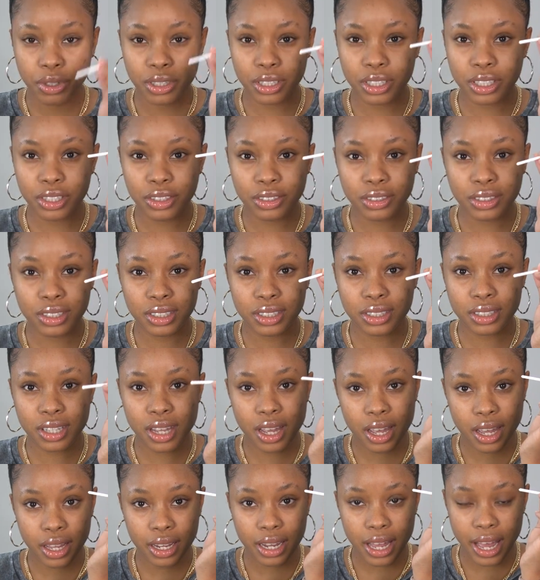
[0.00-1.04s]
gonna use the
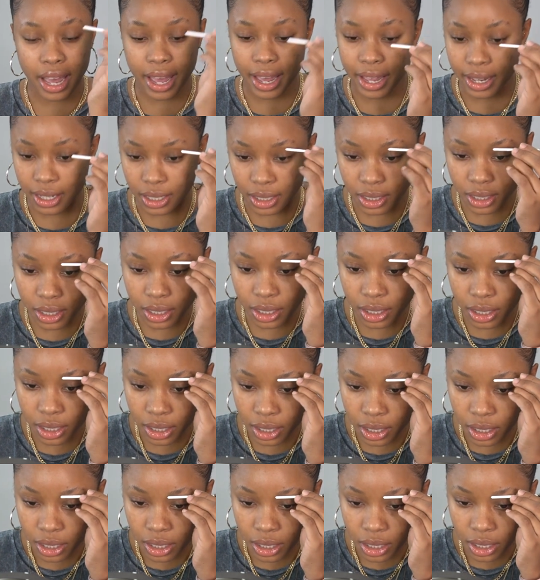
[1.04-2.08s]
tail end
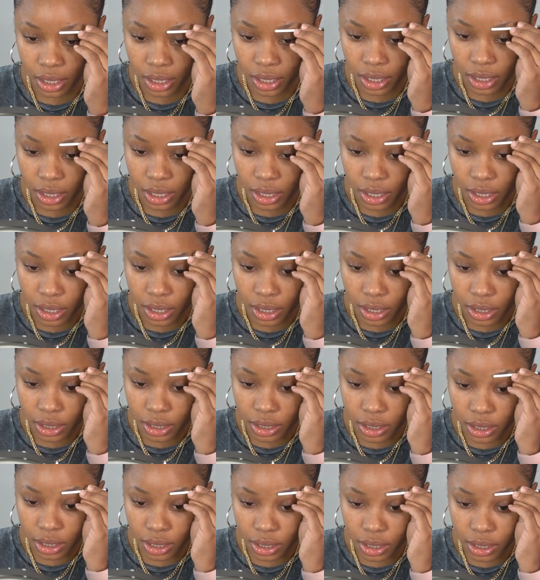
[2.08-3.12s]

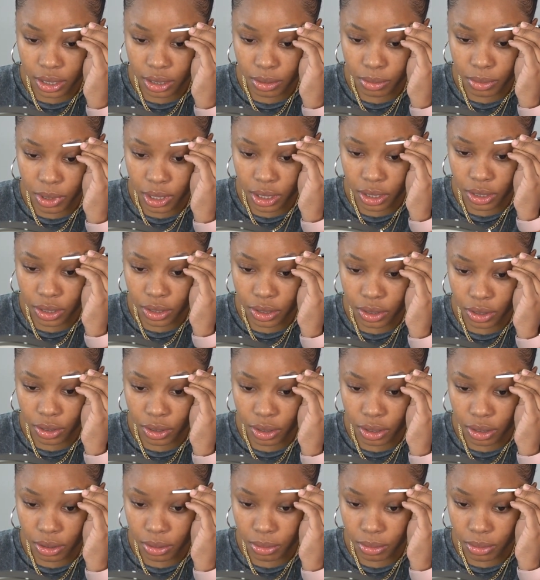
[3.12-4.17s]
just to make
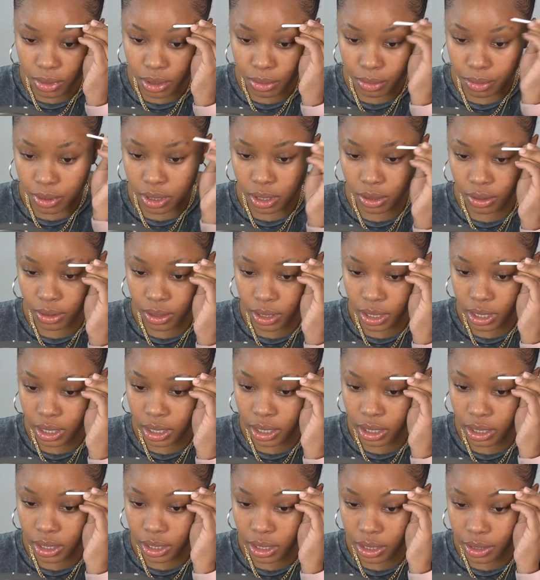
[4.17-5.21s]
sure my brow here
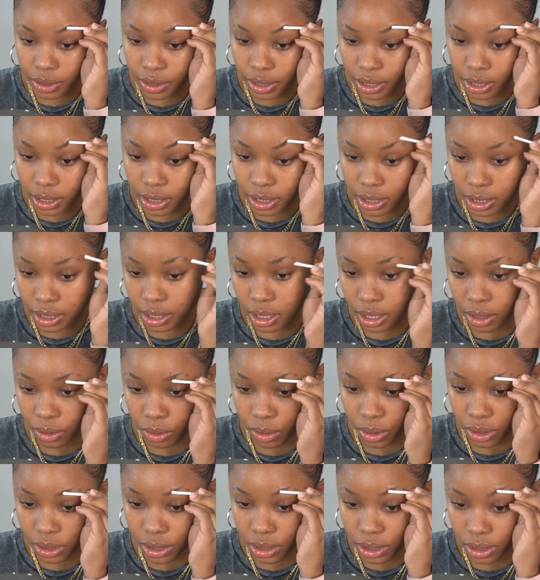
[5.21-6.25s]
in the direction I
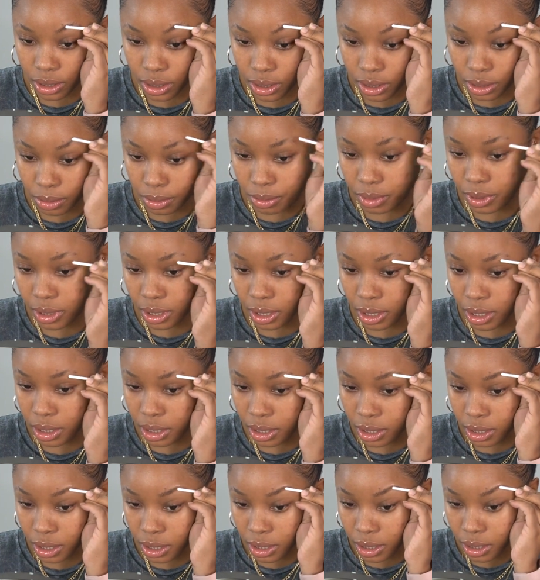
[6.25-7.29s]
want it to
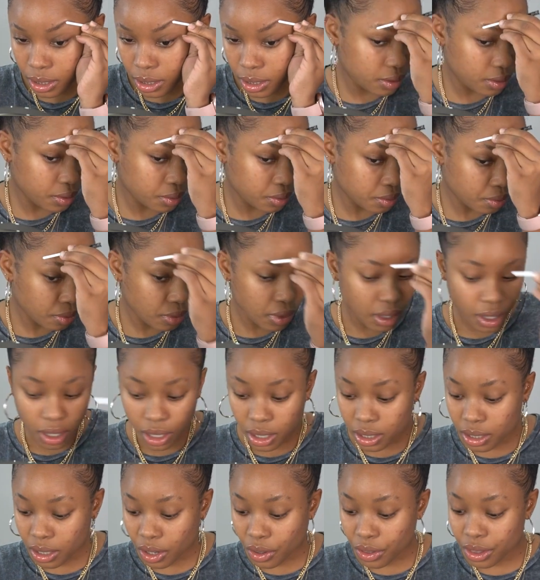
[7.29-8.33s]
be.
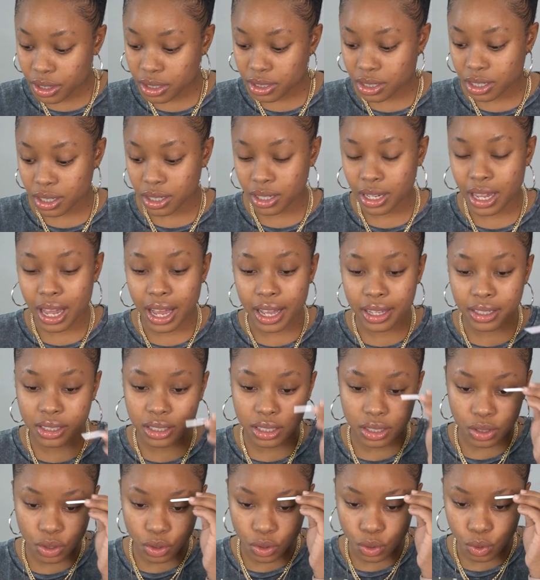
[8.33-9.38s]
Now this girl
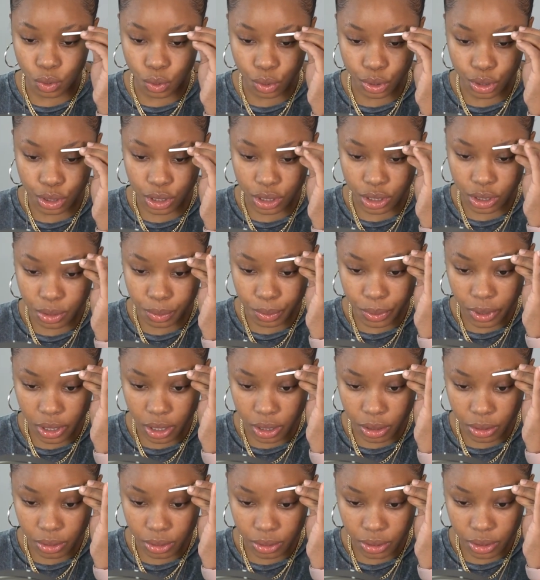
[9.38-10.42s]
has gorgeous
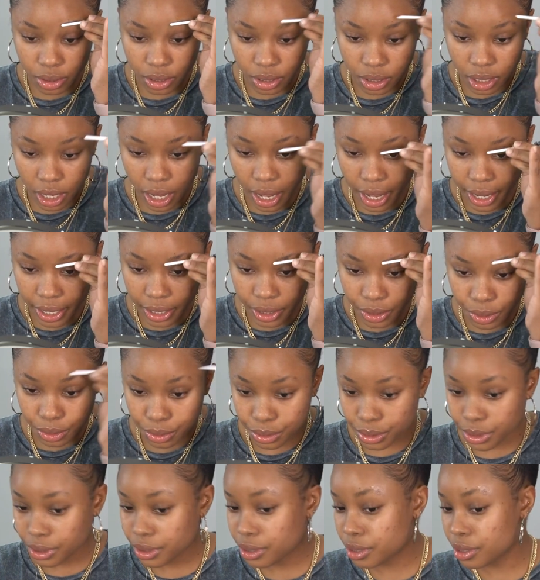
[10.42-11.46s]
brows. I
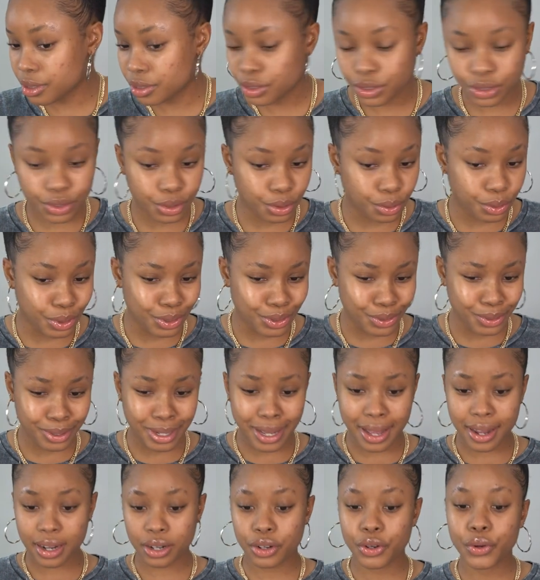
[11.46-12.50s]
don't. So we know
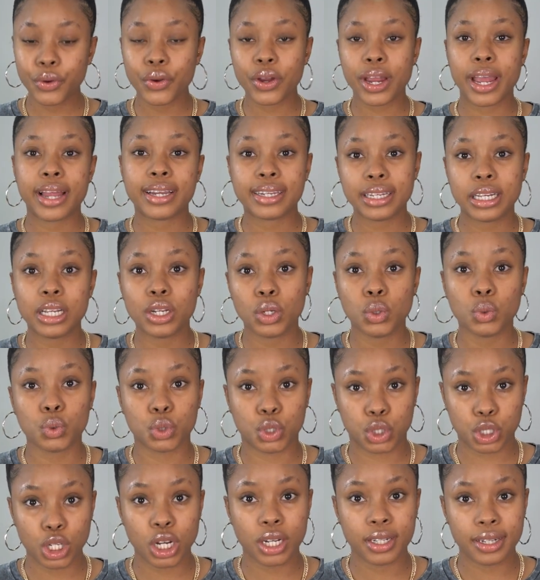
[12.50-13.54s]
how to create the
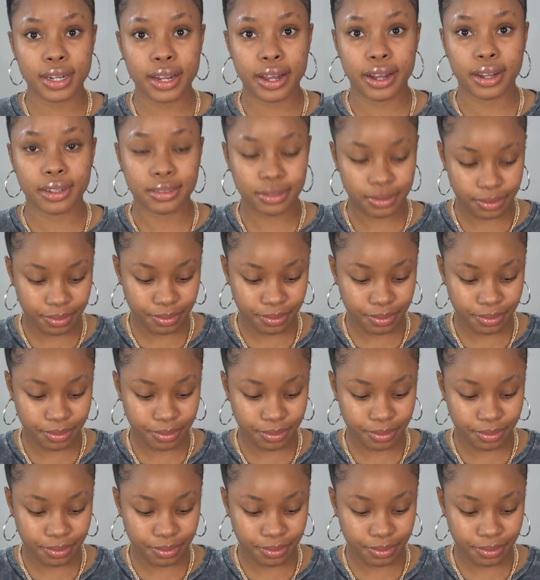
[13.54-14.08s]
illusion now.